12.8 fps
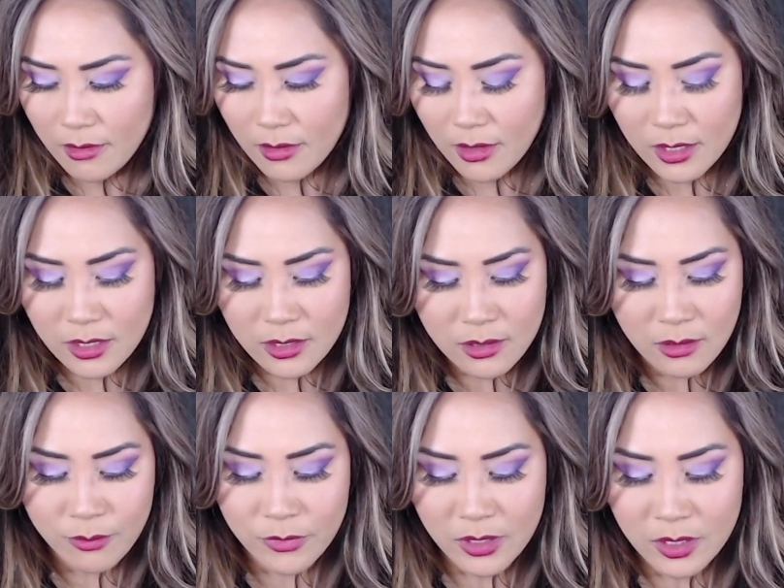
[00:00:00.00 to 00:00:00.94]
let's
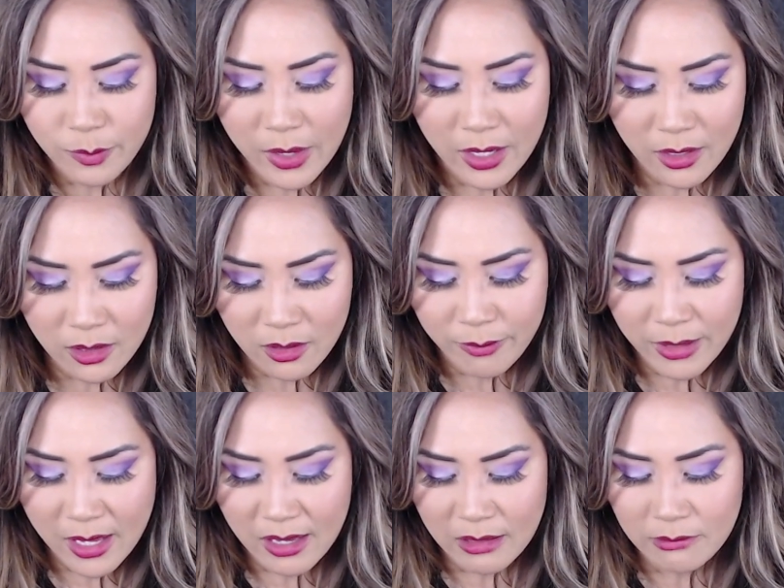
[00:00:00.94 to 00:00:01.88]
dump this back in the
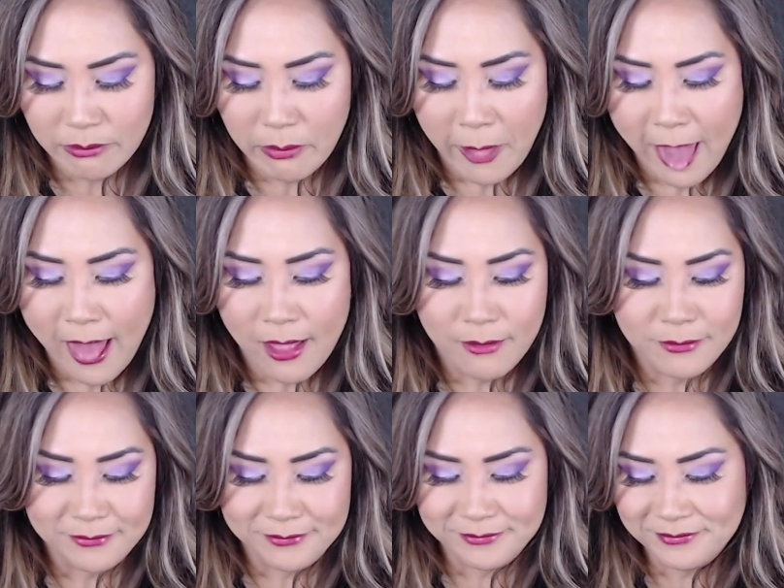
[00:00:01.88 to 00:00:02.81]
bag. Blech.
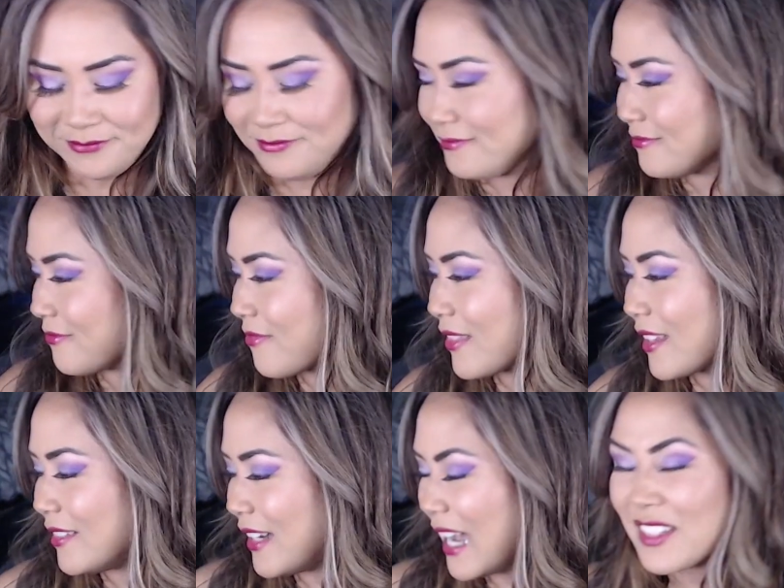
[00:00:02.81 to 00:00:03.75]

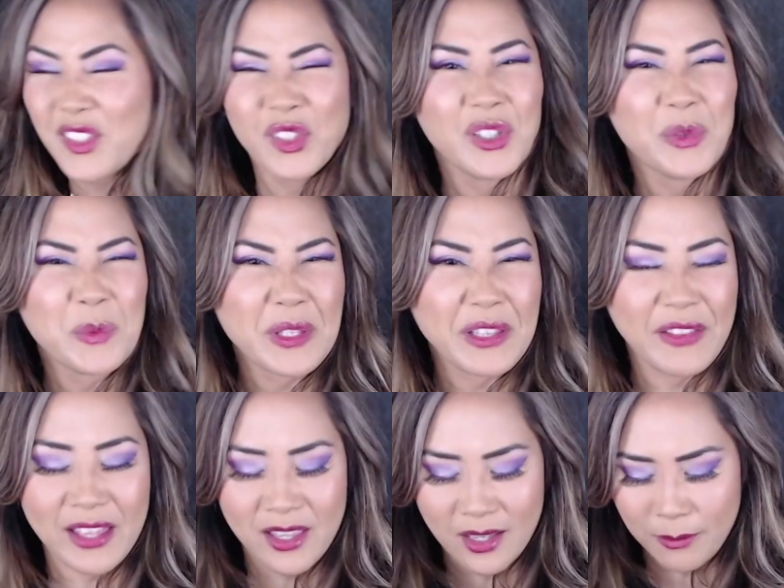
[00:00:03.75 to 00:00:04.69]
I still didn't really
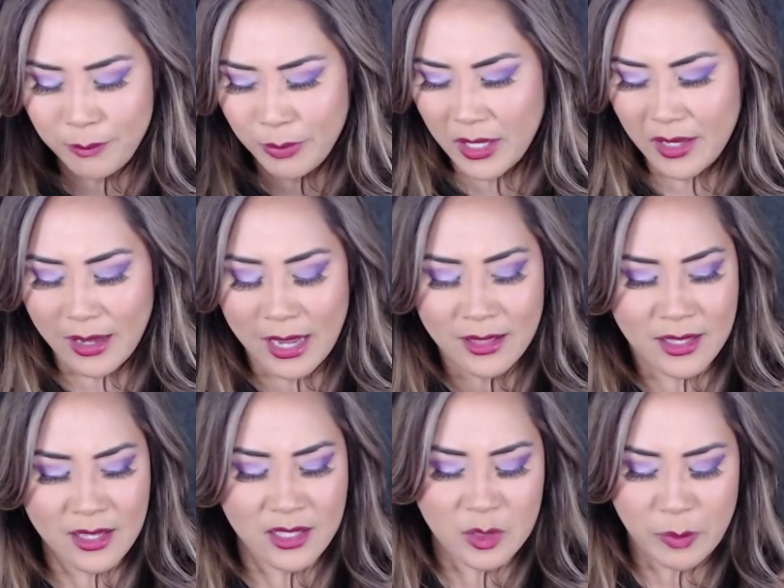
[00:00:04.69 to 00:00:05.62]
like it, but I
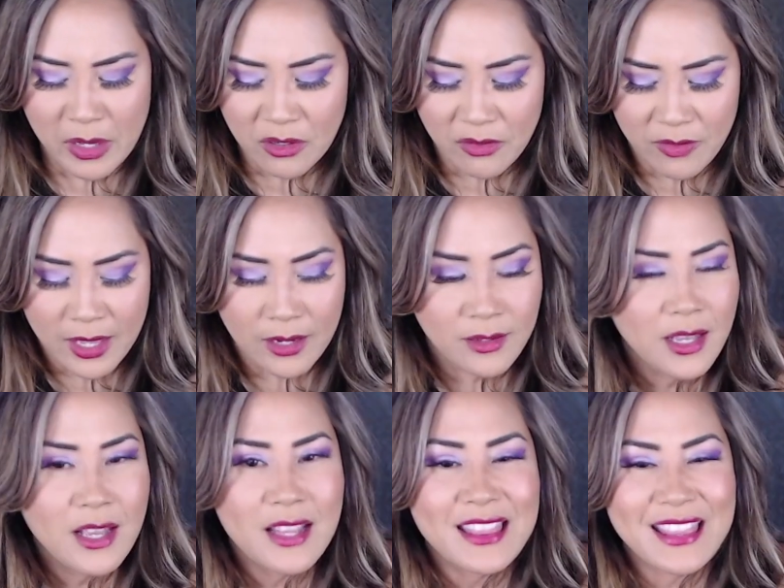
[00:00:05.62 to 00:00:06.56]
think it's better than,
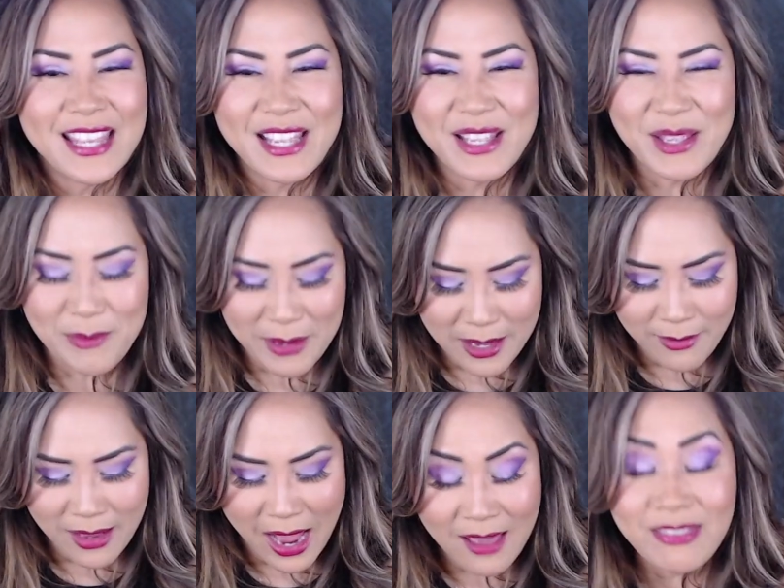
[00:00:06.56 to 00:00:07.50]
thank you,
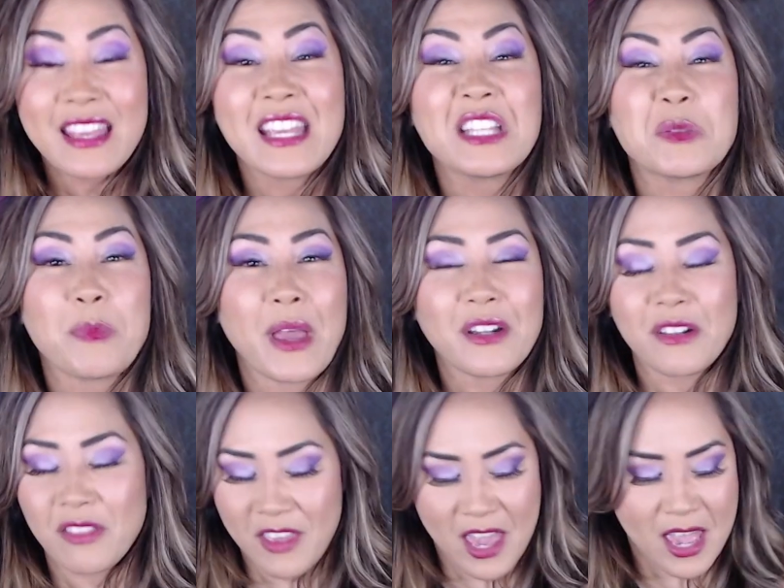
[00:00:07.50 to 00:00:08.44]
baby. I think it's better
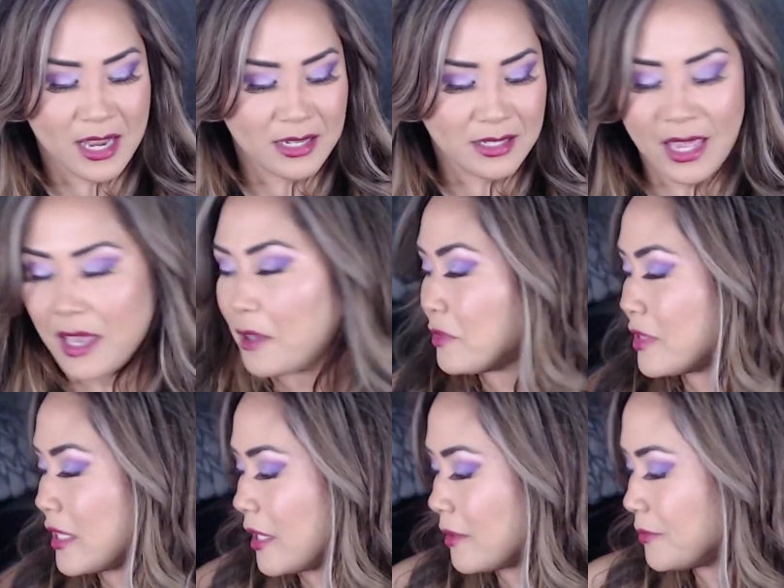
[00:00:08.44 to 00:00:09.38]
than KFC.